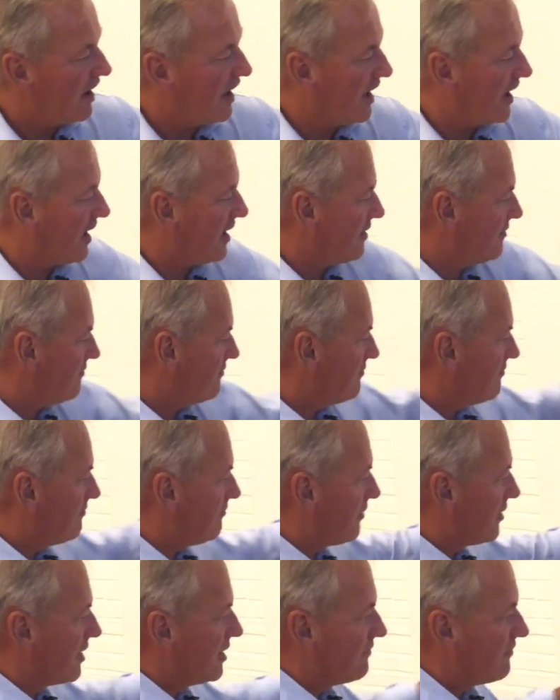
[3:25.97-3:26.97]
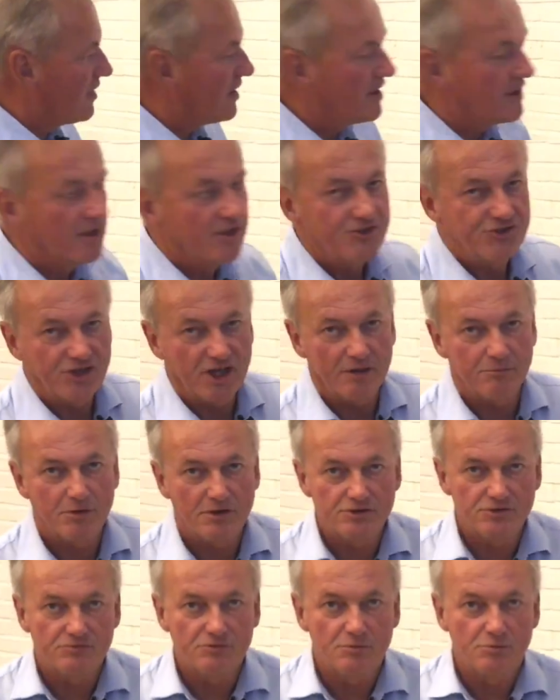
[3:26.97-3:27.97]
and whatever
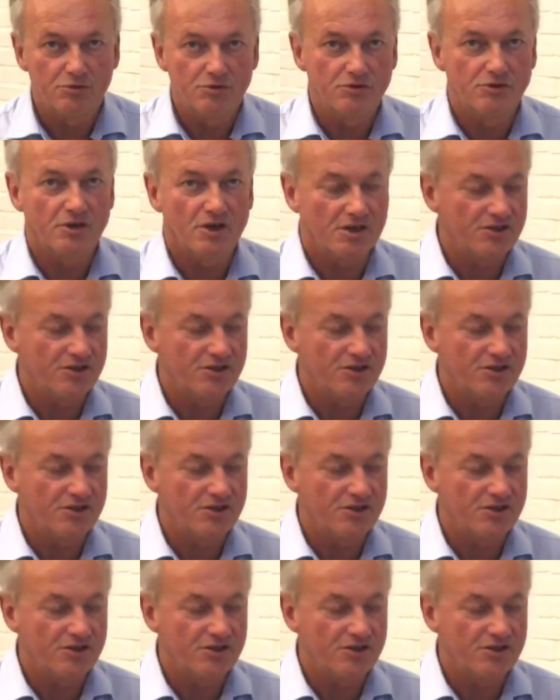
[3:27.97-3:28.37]
chamber you will put